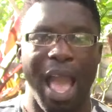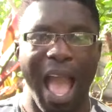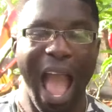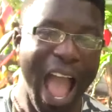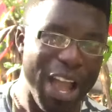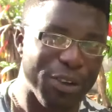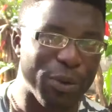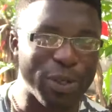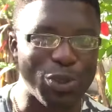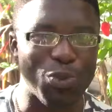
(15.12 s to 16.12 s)

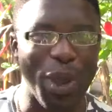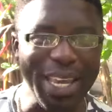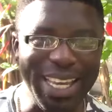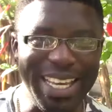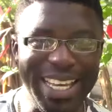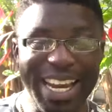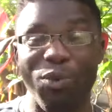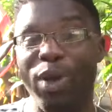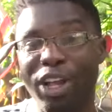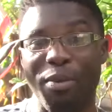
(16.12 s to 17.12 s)
Agrosuede,
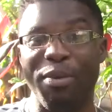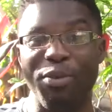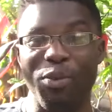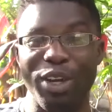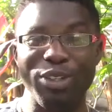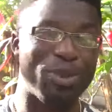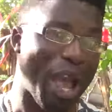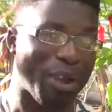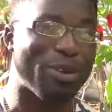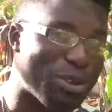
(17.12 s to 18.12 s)
and welcome everyone to
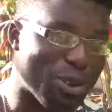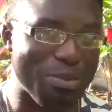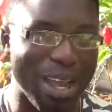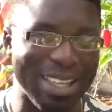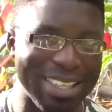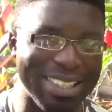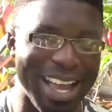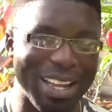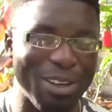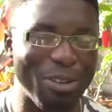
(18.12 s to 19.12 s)
Agrosuede Backyard
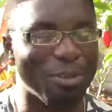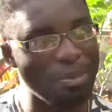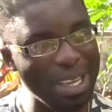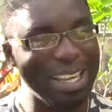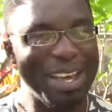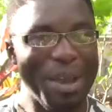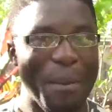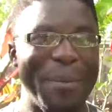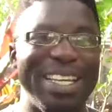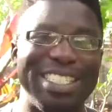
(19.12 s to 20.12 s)
Garden with me,
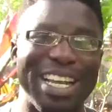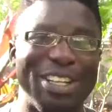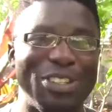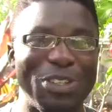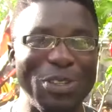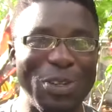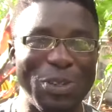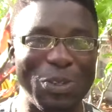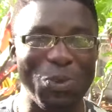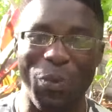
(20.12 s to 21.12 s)
Mitchell Juno
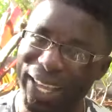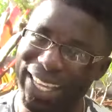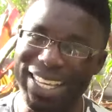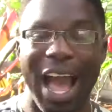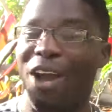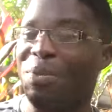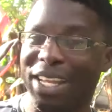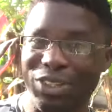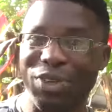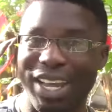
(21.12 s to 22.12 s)
Suede. I hope
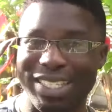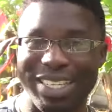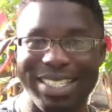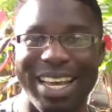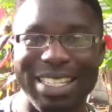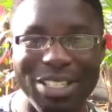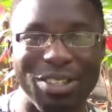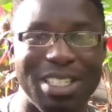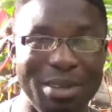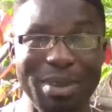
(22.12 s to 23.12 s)
that you guys are excited
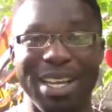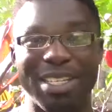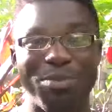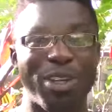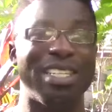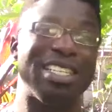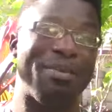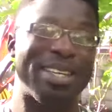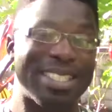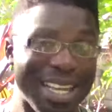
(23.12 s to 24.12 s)
to see me as much as
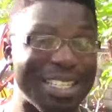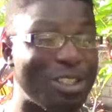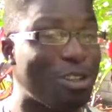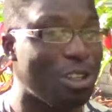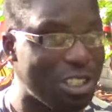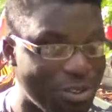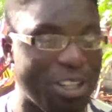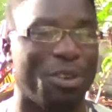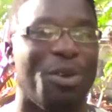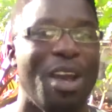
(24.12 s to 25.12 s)
I'm excited to do this
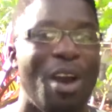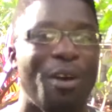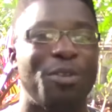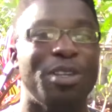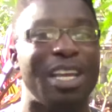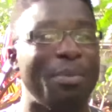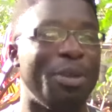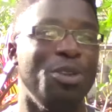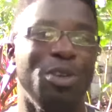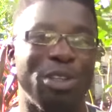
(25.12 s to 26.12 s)
video. Of course, Happy
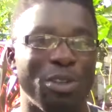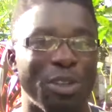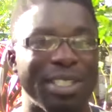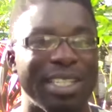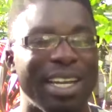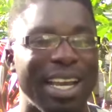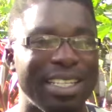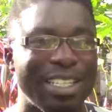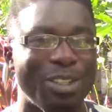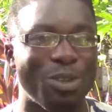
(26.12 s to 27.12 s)
New Year
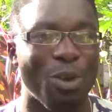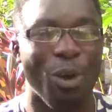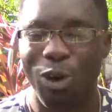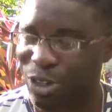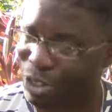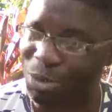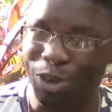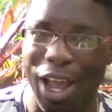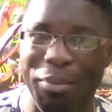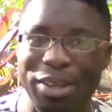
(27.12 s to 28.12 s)
2019 to all
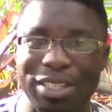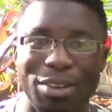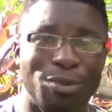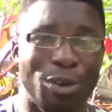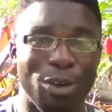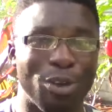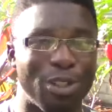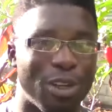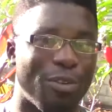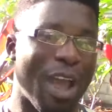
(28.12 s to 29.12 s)
subscribers and
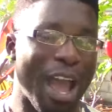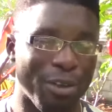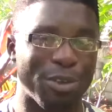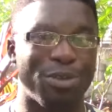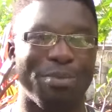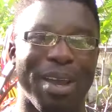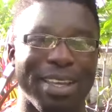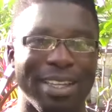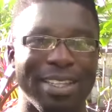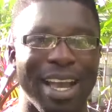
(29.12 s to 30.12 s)
followers of Agrosuede
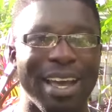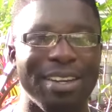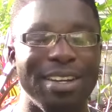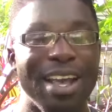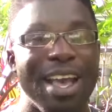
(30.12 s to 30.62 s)
Backyard Garden.